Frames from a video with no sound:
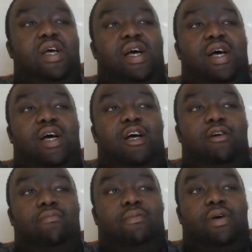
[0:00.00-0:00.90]

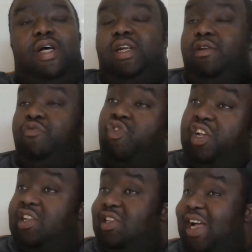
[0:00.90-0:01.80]
And they've
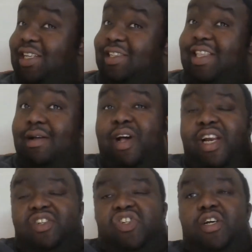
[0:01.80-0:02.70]
already sacked their
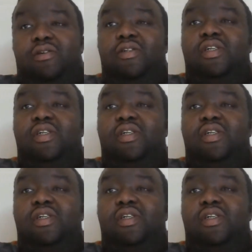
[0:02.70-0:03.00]
manager,